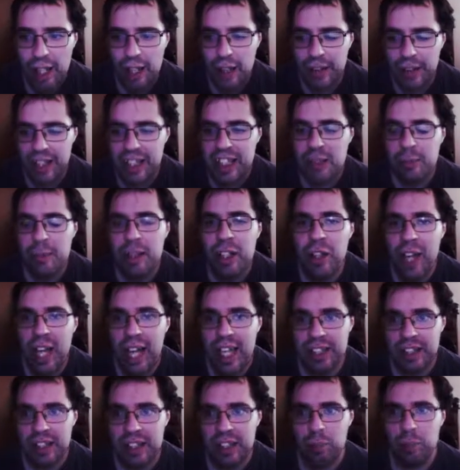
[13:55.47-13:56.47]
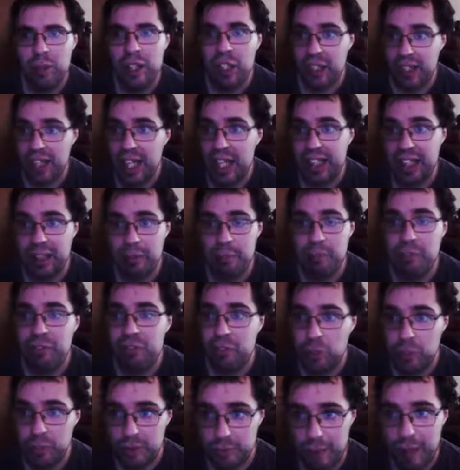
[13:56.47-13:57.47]
Each amino acid, when they're connected,
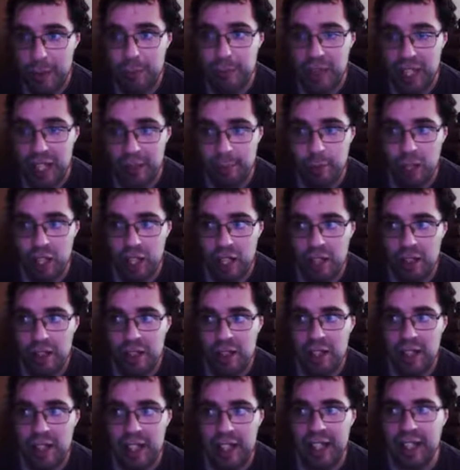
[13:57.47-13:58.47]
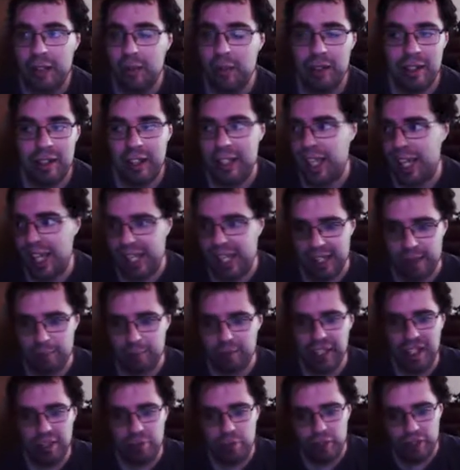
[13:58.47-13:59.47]
forms a peptide bond, and then, like I
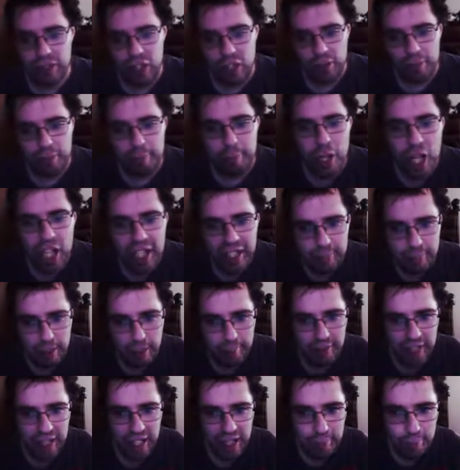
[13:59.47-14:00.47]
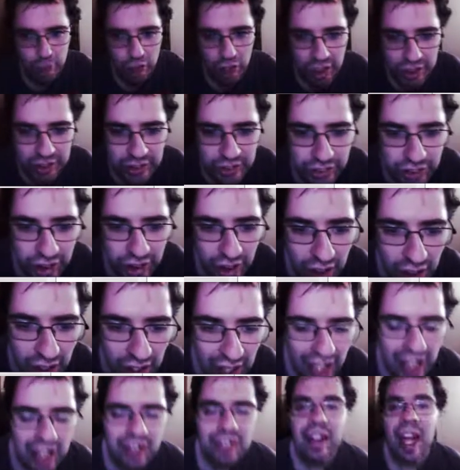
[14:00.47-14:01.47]
believe we talk about polypeptide bonds,
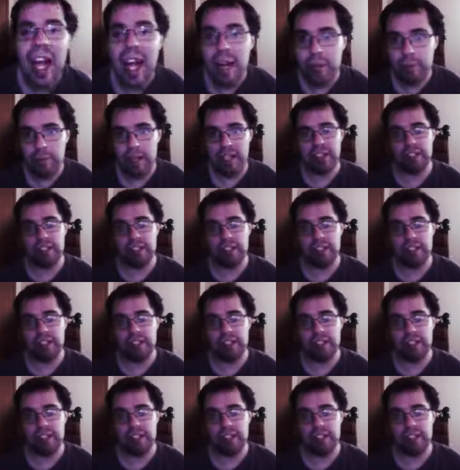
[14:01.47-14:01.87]
and that makes